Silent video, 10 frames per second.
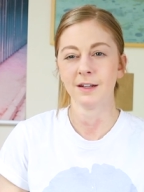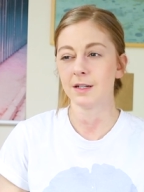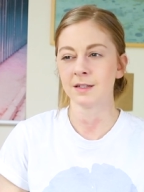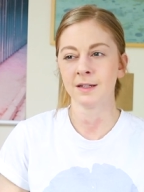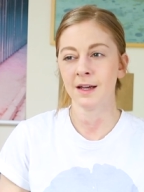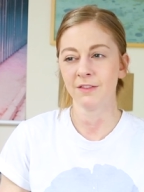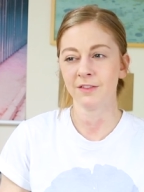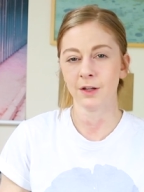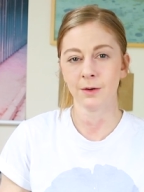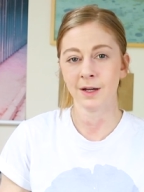doesn't have
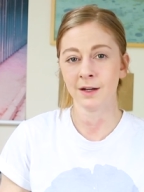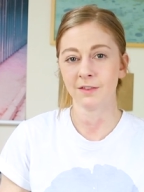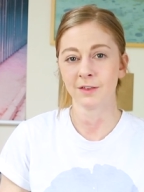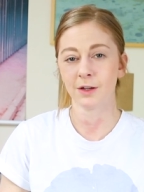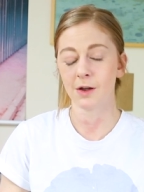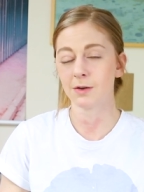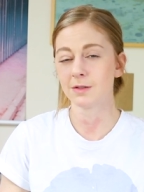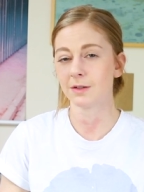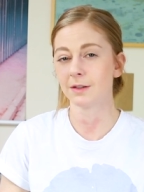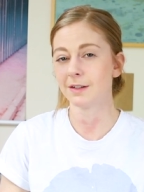flowy enough
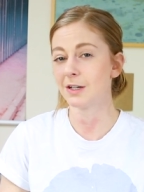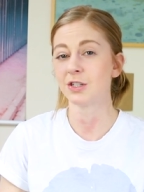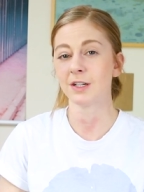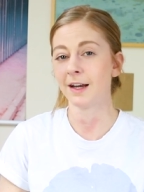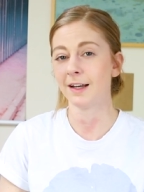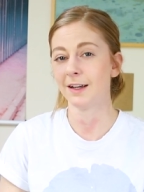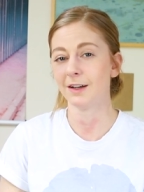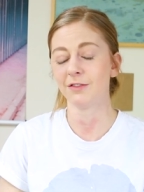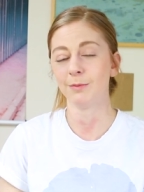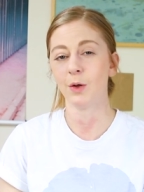clothes or a shiny
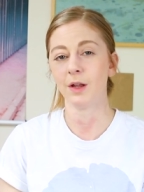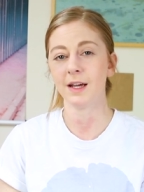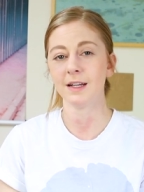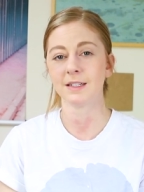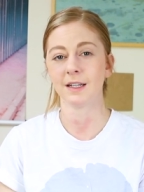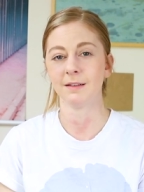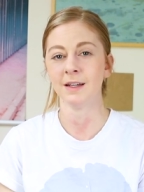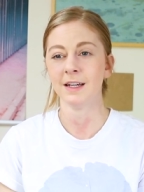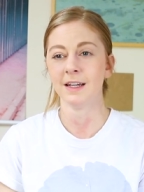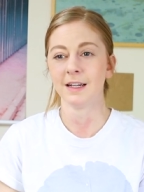enough mullet to
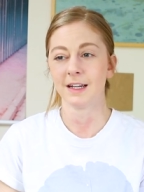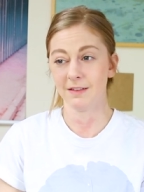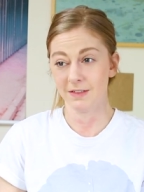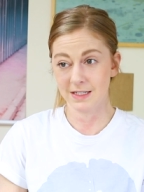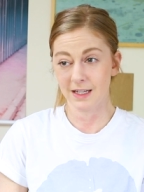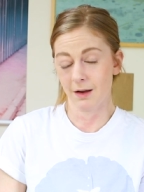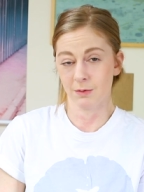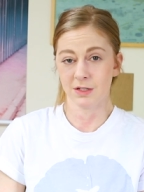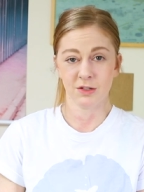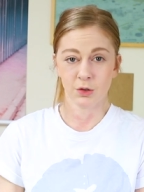convince
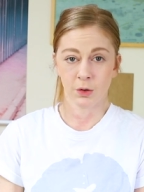anyone to